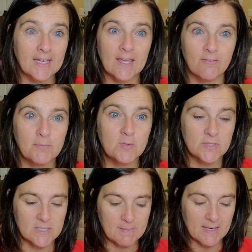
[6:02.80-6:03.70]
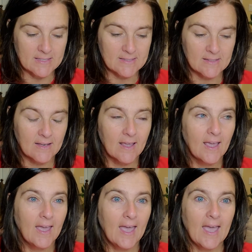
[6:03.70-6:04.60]
to give Moose's medicine
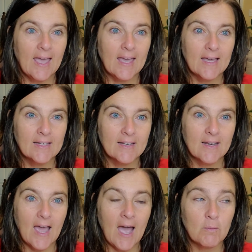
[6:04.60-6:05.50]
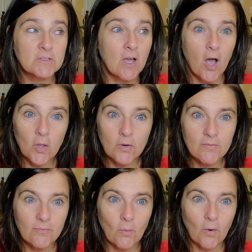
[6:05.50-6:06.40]
and I was
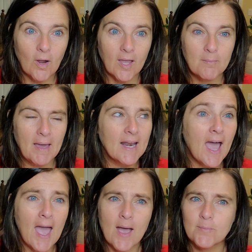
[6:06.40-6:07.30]
hollering for him and I